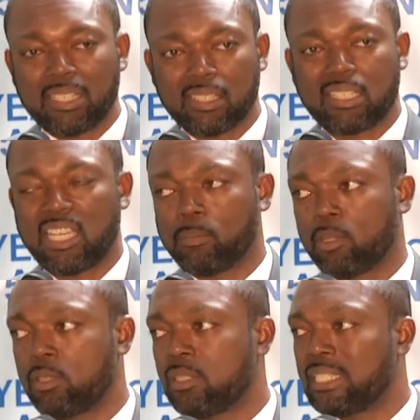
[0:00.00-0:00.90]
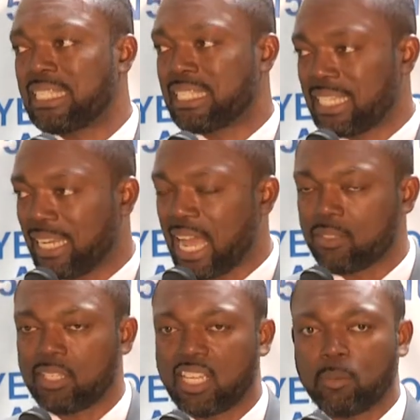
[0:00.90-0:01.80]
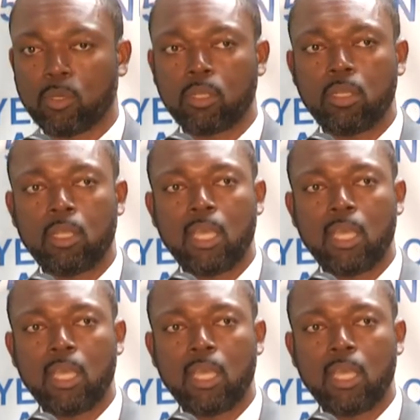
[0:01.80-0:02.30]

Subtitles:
to the table, staying at the table,